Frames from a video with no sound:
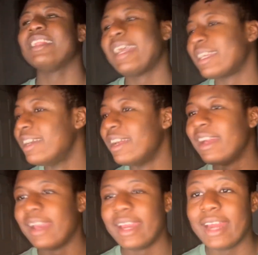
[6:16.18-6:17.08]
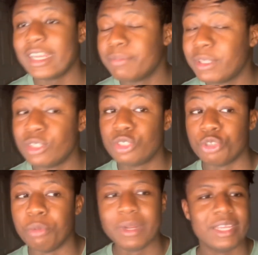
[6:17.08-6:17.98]
that, it has been
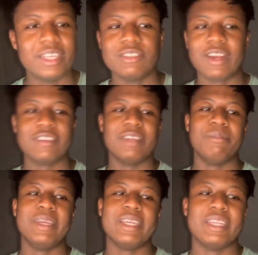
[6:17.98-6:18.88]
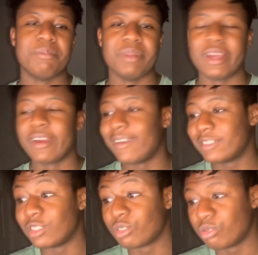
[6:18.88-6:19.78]
so many years without them being in the
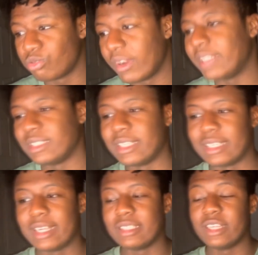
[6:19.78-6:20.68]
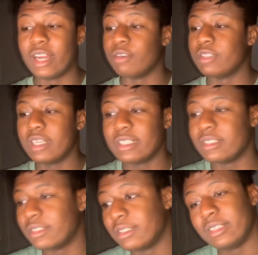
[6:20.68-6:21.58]
playoffs is crazy. And then,
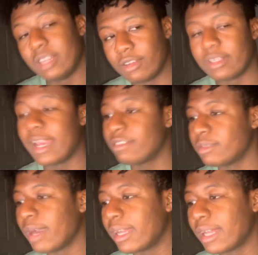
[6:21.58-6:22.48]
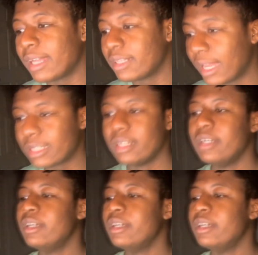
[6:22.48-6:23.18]
they have some. I like